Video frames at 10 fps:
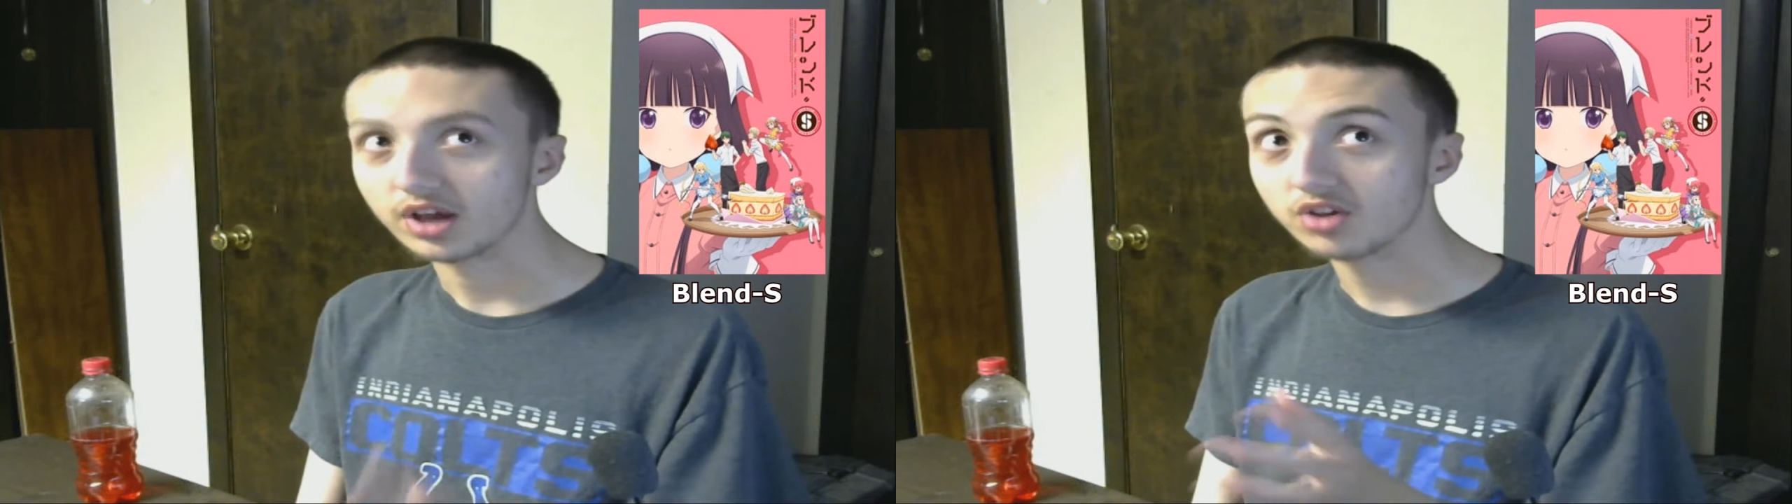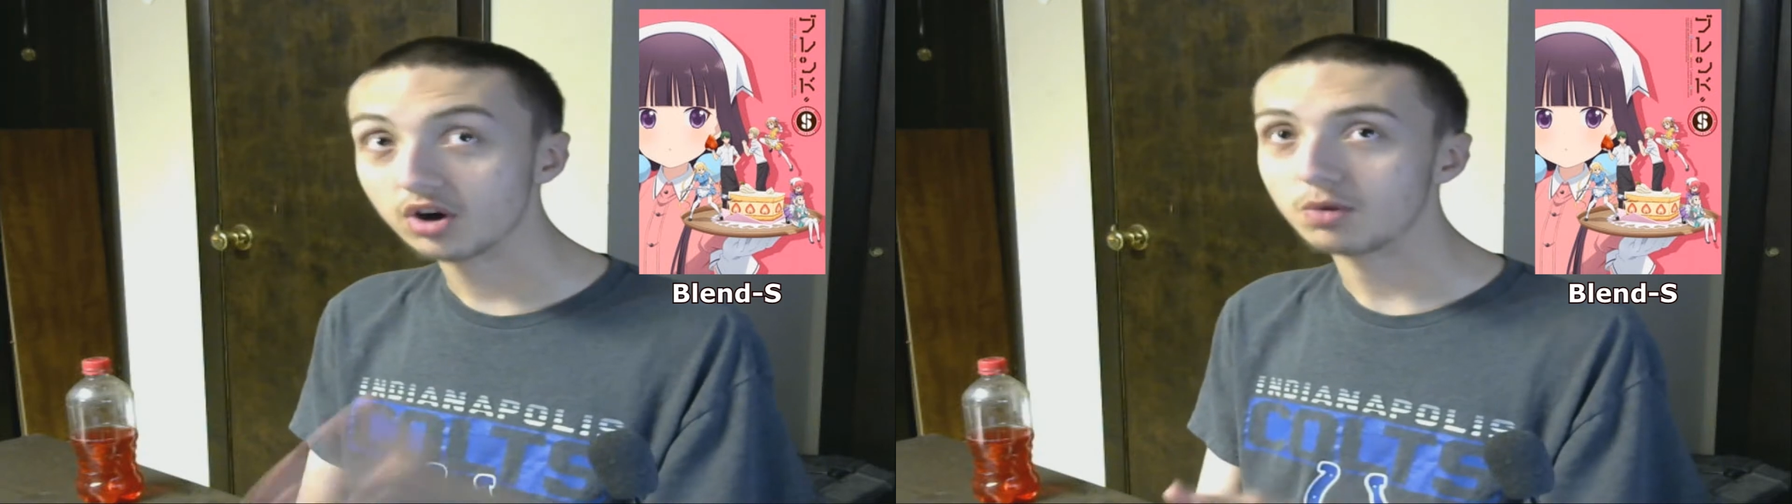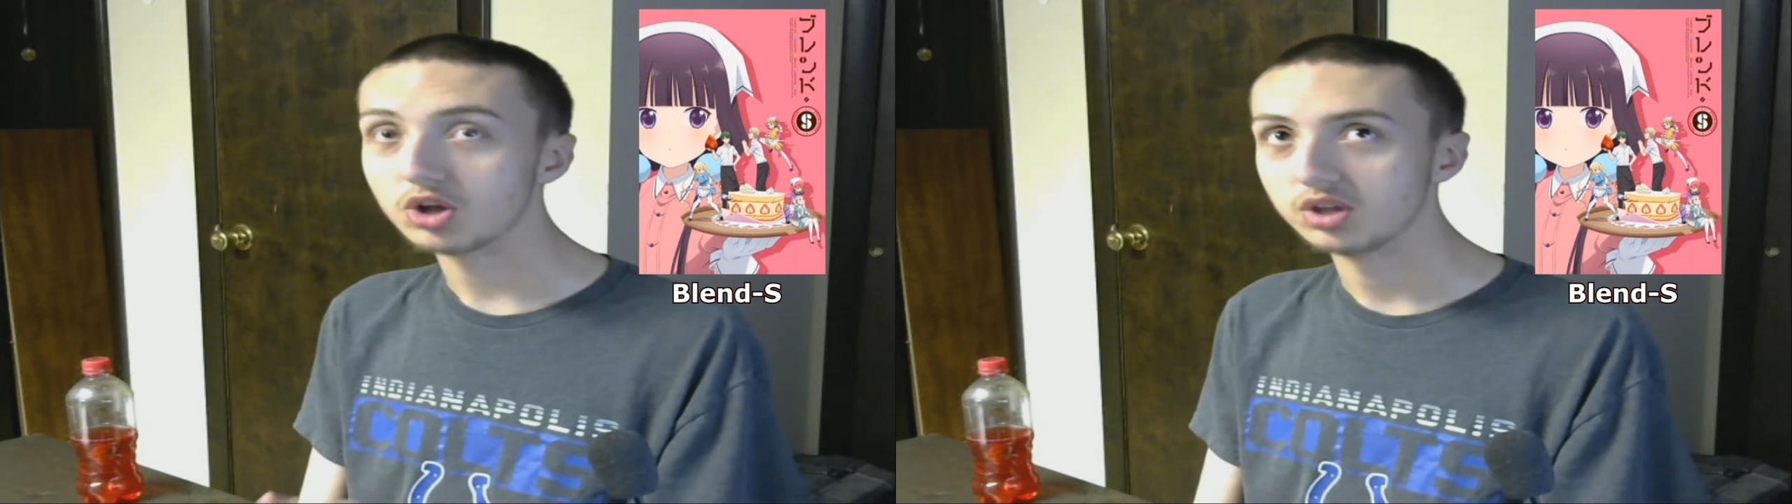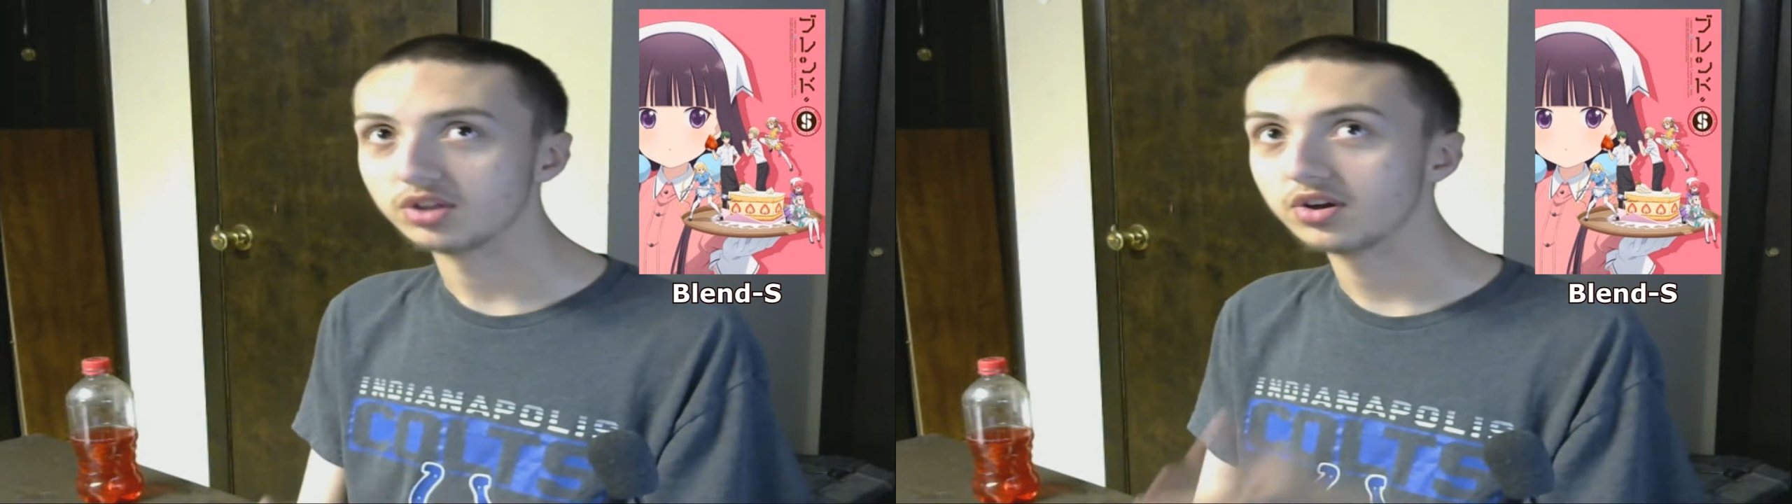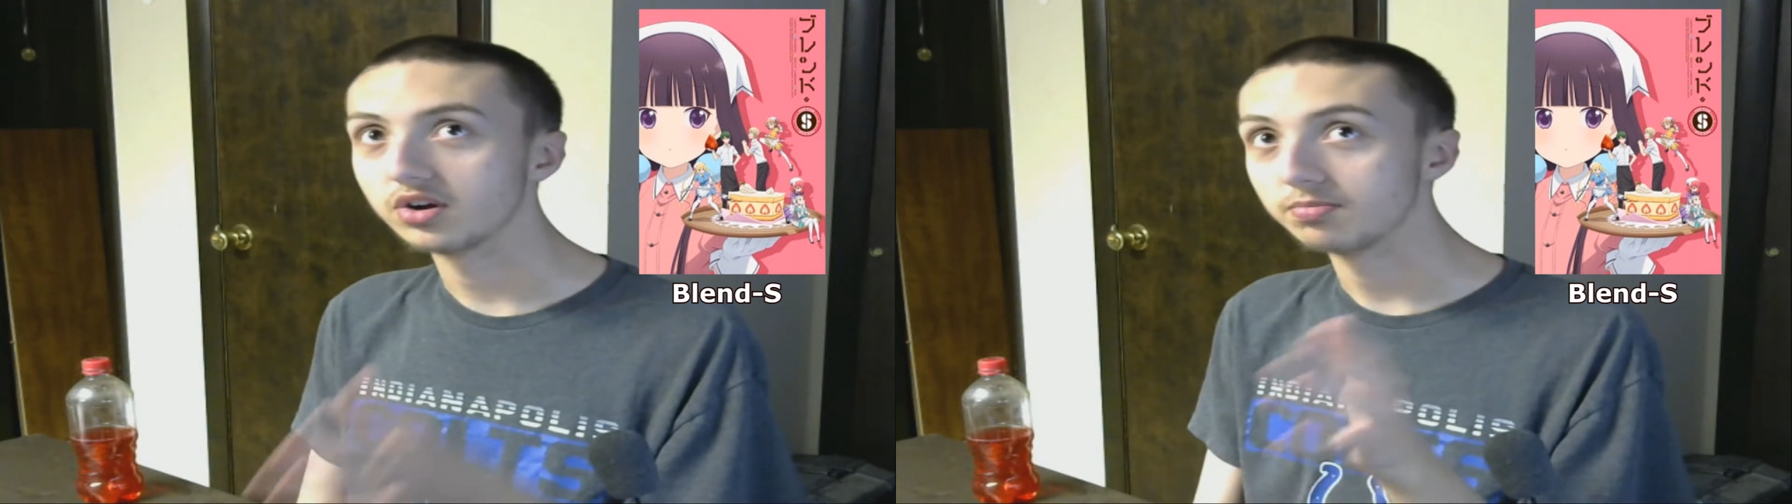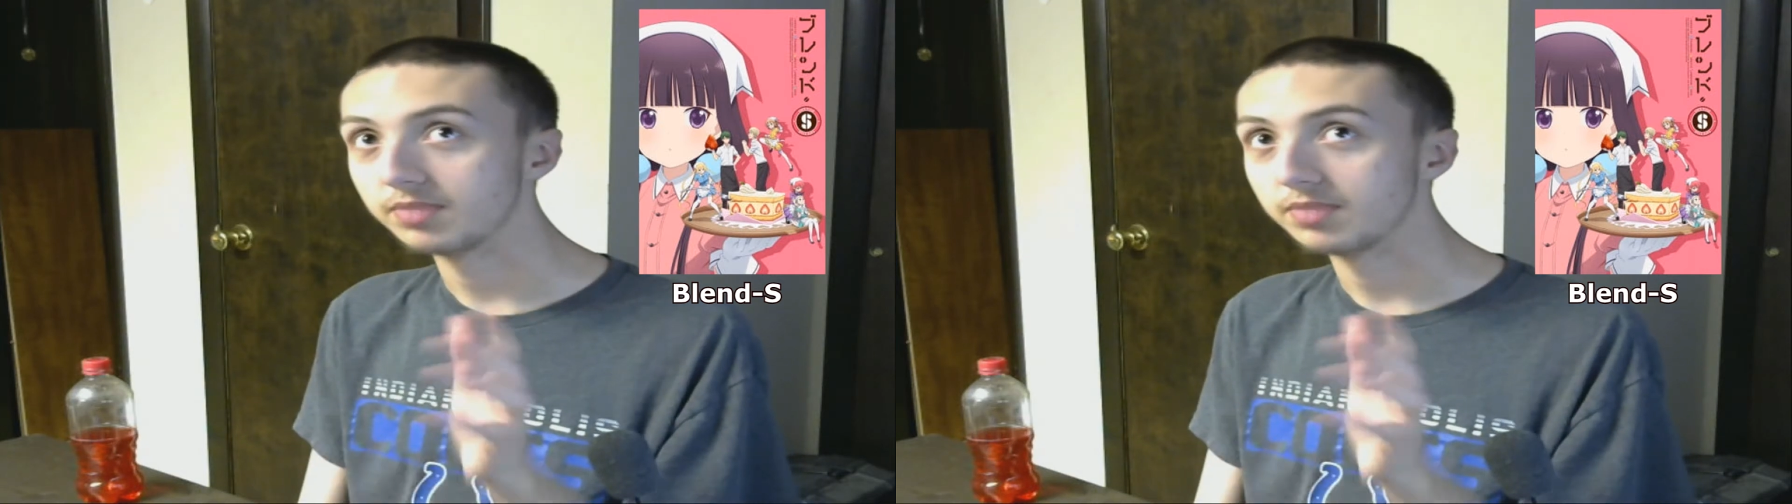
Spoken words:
I started watching the series